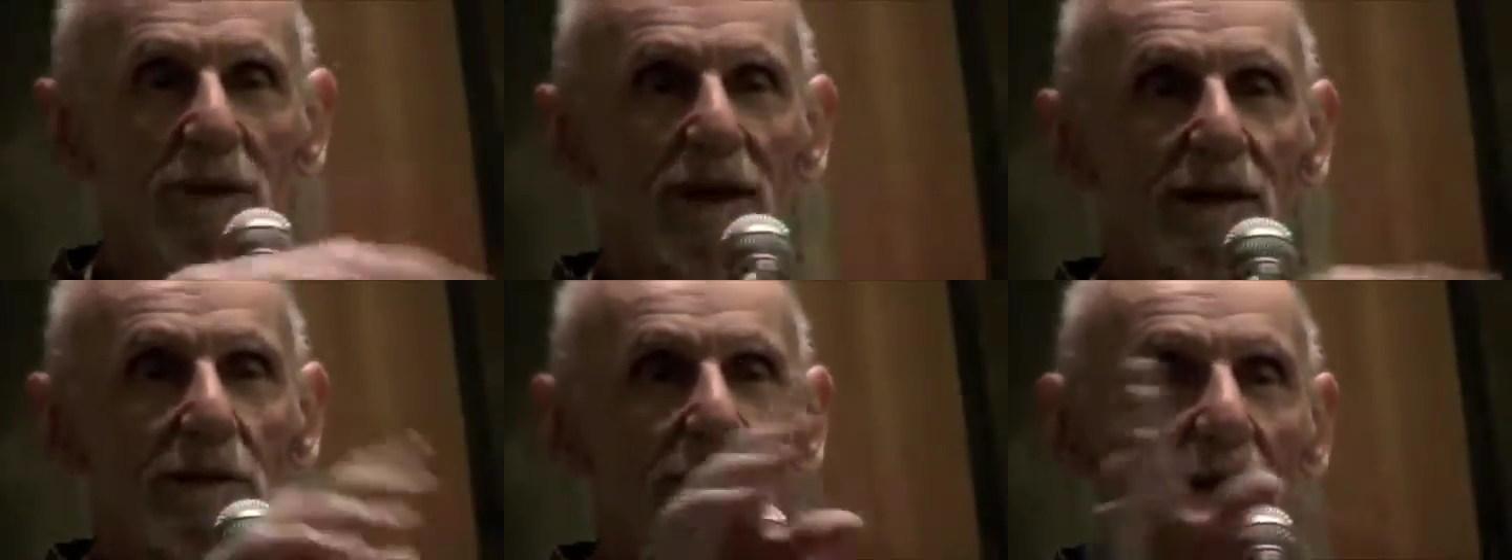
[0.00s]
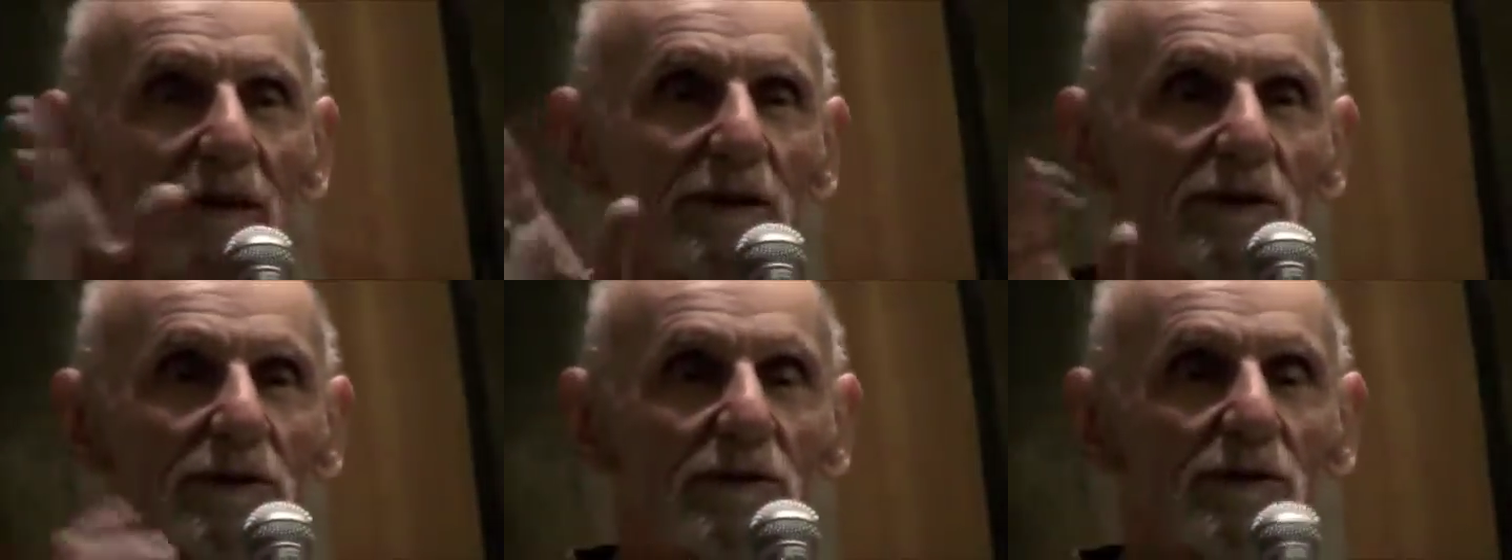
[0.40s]
buddy-buddy
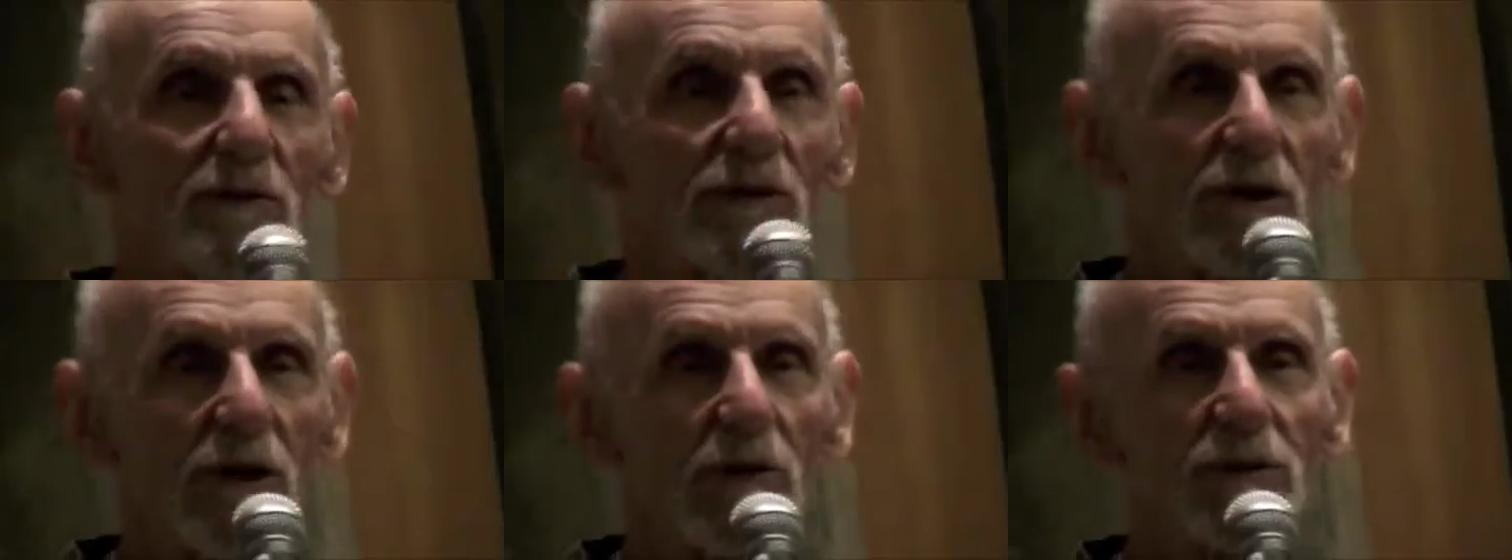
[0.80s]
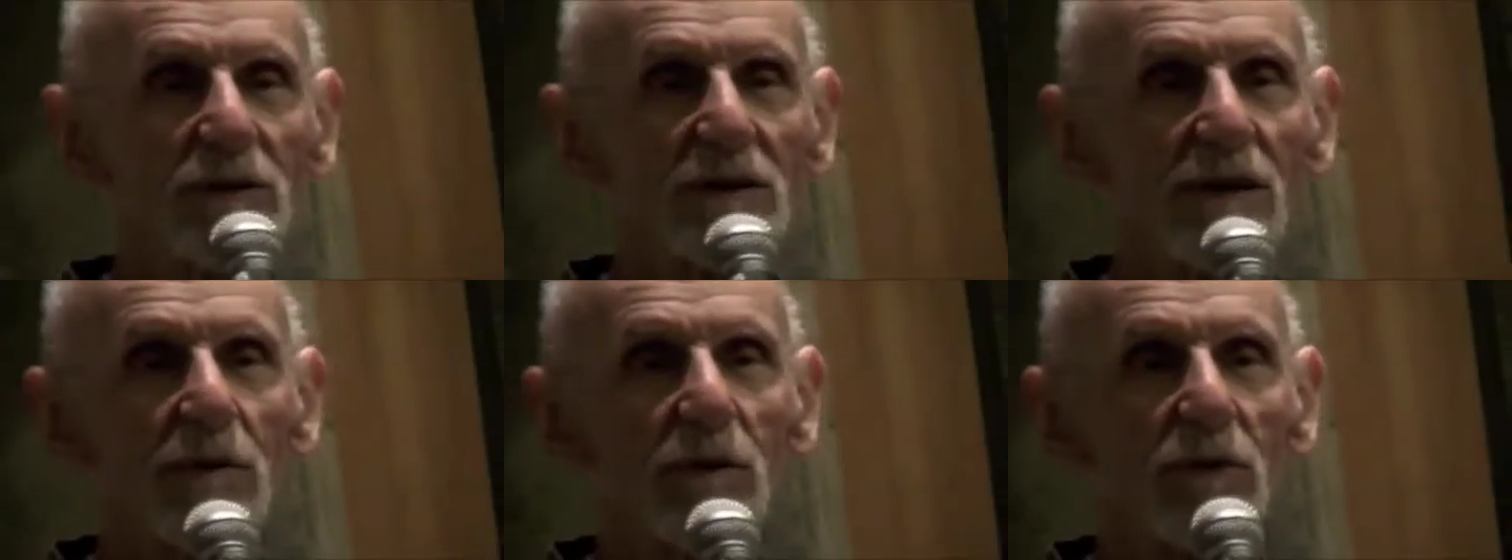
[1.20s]
or too close,
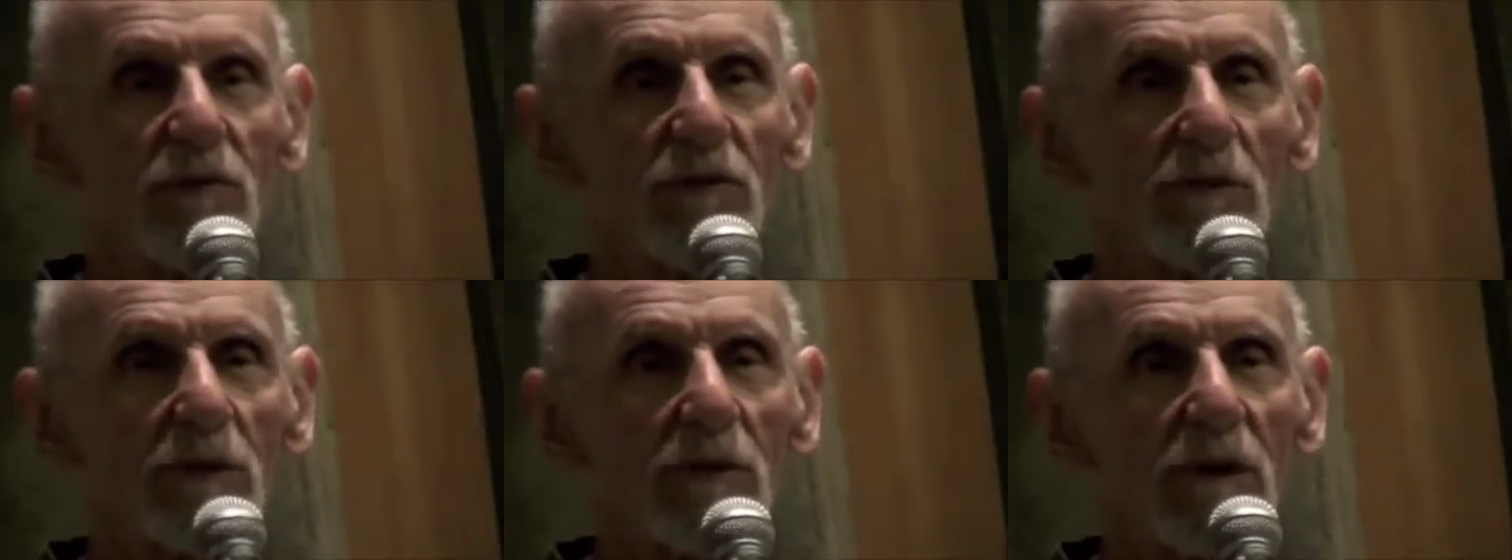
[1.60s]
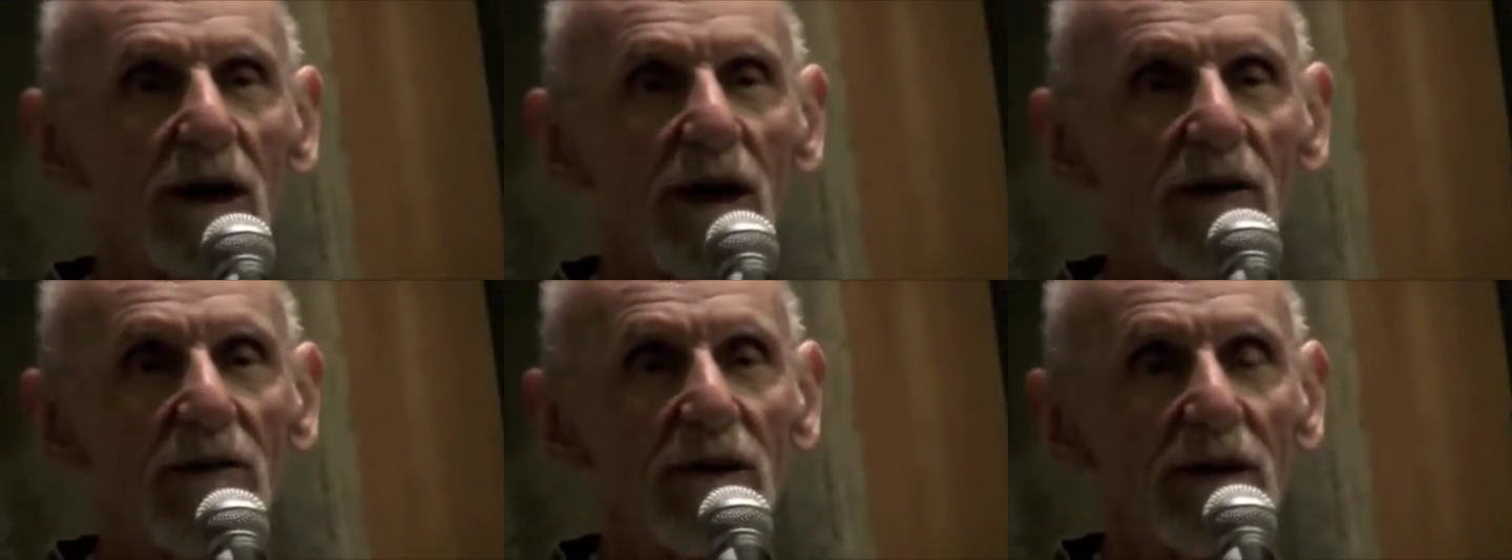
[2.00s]
they move them
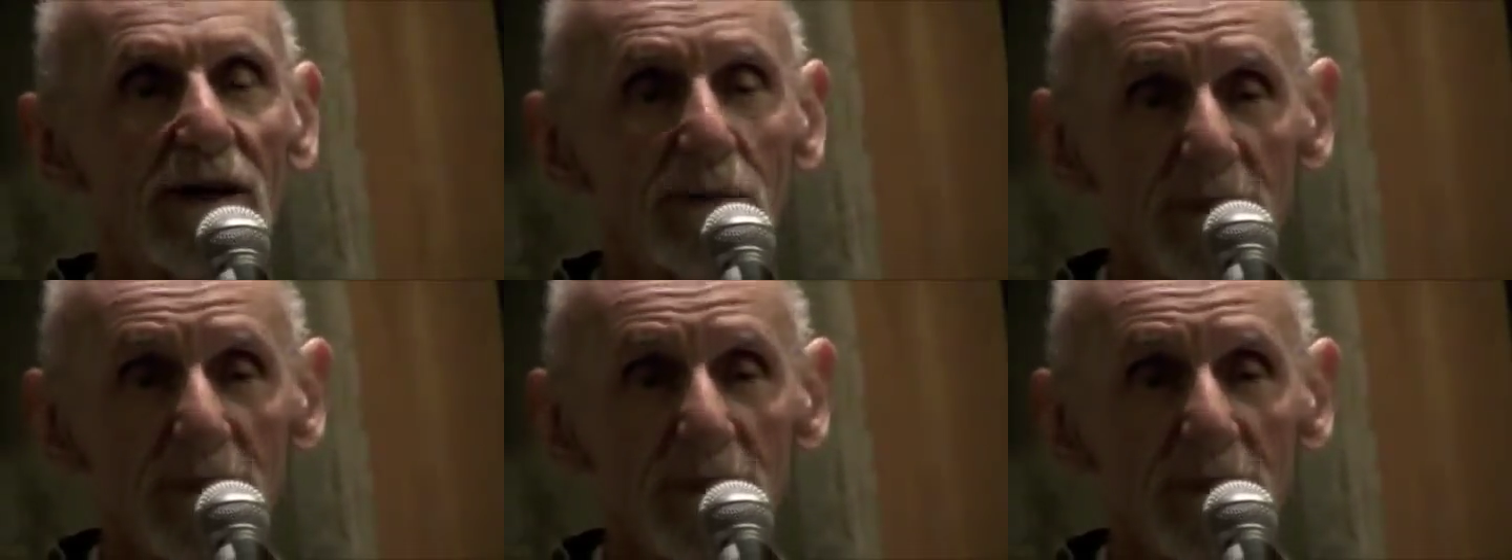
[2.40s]
around.